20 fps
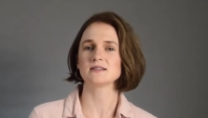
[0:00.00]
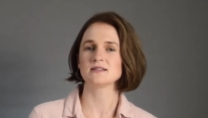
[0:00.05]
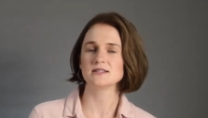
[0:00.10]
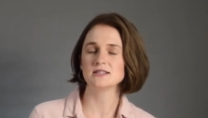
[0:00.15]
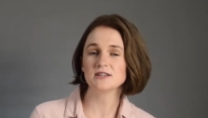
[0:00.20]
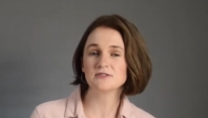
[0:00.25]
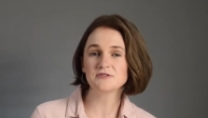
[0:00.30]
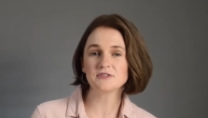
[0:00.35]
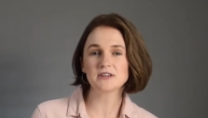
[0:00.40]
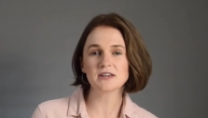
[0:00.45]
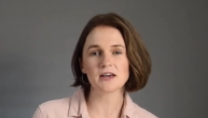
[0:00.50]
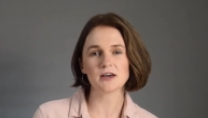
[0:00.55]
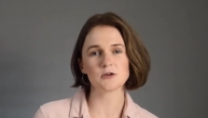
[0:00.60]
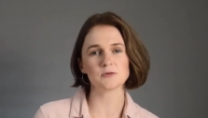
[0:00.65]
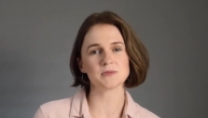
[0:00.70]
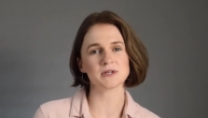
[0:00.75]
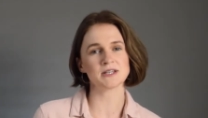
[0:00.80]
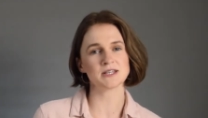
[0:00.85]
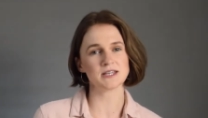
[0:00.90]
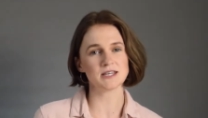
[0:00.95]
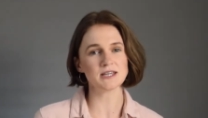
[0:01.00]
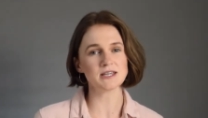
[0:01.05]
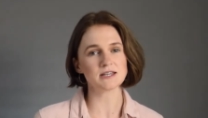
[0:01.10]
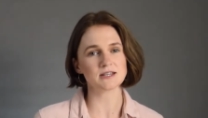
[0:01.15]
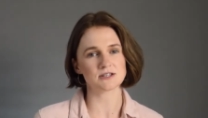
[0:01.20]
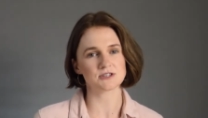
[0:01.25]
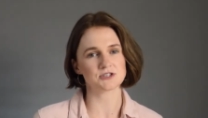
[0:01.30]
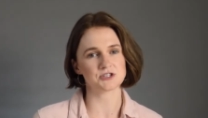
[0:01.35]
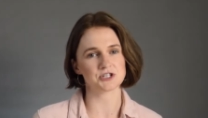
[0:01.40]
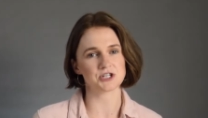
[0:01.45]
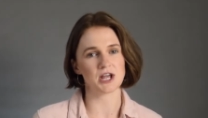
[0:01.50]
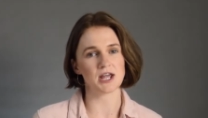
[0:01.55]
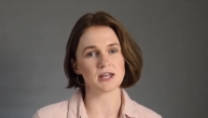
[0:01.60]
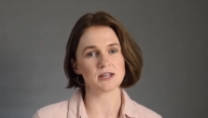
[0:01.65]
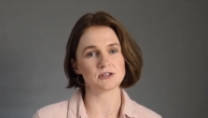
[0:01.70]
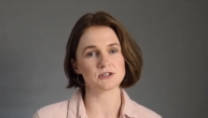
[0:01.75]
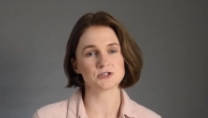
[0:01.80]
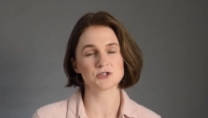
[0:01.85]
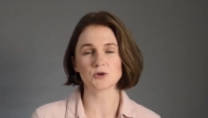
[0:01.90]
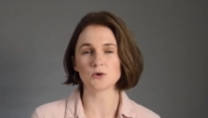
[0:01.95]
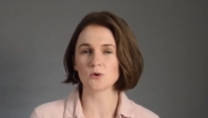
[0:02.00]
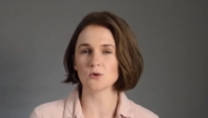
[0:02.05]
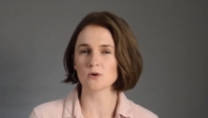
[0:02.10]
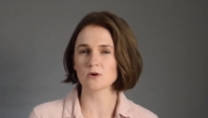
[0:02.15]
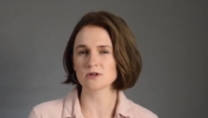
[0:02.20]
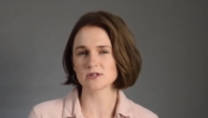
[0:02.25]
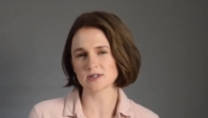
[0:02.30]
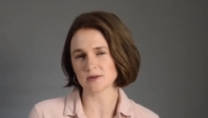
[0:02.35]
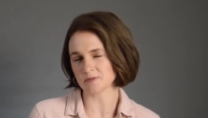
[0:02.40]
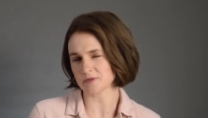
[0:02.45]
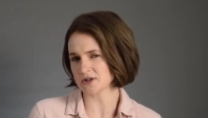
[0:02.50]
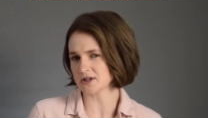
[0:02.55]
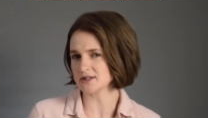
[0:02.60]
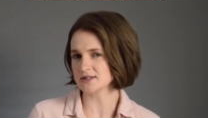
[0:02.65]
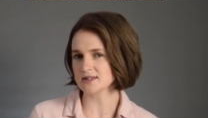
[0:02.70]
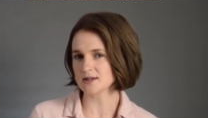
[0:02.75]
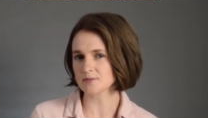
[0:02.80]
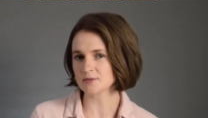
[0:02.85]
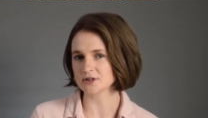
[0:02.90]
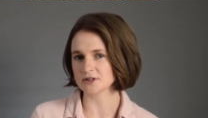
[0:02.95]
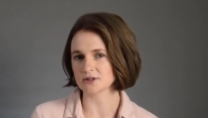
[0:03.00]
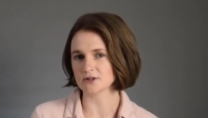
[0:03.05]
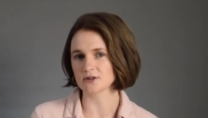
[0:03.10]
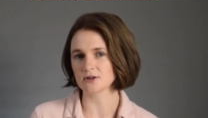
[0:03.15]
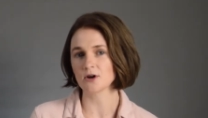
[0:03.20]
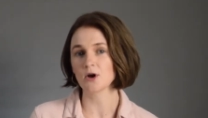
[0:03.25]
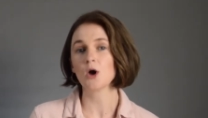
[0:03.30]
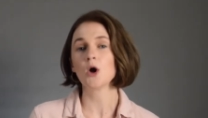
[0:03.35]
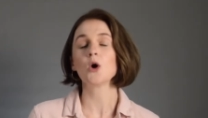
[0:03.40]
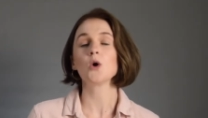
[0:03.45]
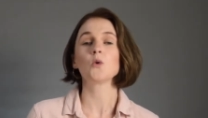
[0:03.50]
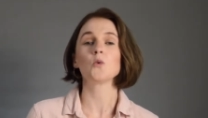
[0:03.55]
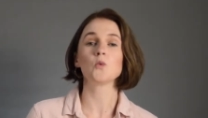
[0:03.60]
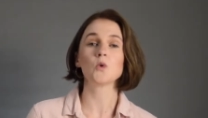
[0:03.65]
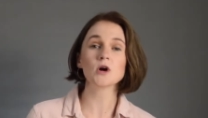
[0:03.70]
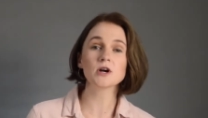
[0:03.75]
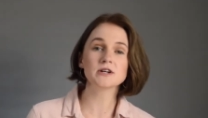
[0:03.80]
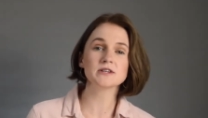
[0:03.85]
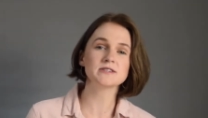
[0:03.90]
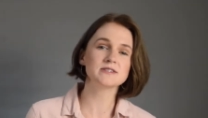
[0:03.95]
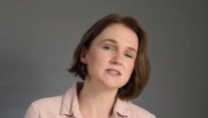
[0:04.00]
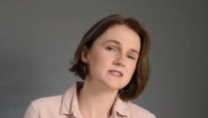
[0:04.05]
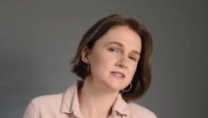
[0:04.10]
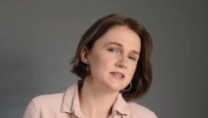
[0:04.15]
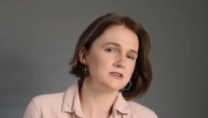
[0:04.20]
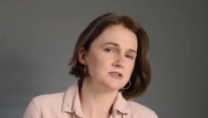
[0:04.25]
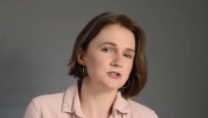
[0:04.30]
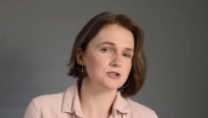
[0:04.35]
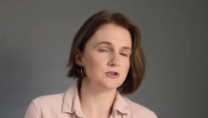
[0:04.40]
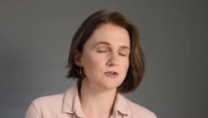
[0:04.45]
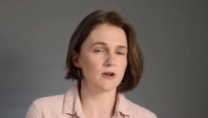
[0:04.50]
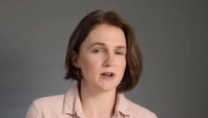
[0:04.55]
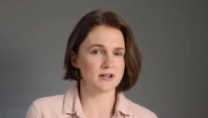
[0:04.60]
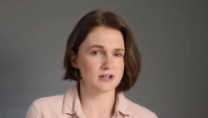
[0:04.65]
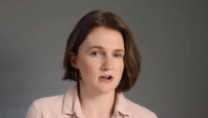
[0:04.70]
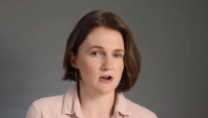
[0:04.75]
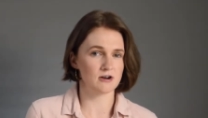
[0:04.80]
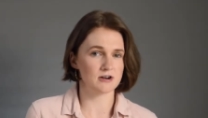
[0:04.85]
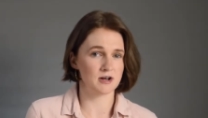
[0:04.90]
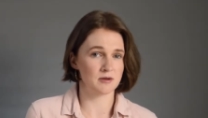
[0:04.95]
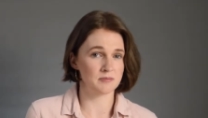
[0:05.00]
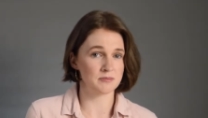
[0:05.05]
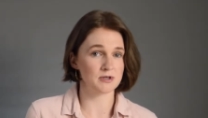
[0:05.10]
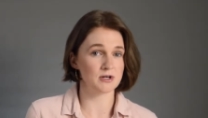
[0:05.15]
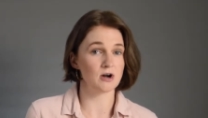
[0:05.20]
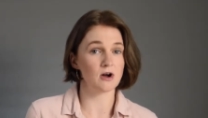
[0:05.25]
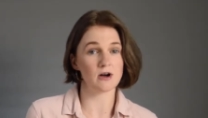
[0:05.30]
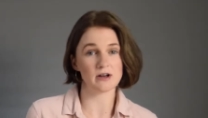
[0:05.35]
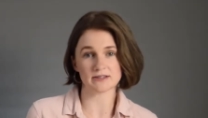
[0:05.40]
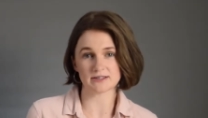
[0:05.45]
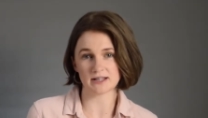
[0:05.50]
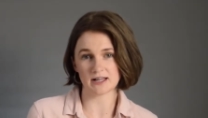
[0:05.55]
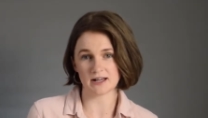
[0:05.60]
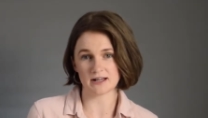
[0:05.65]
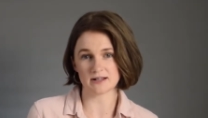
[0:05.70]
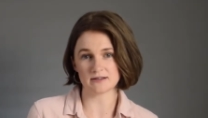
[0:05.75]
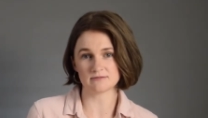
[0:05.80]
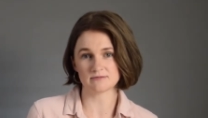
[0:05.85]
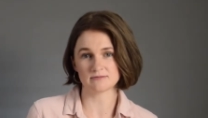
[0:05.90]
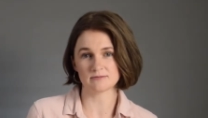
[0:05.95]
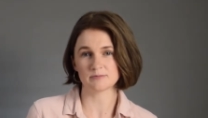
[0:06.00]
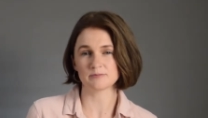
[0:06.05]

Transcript: Diffie-Hellman Key Exchange, or something similar, works to send your credit card number online.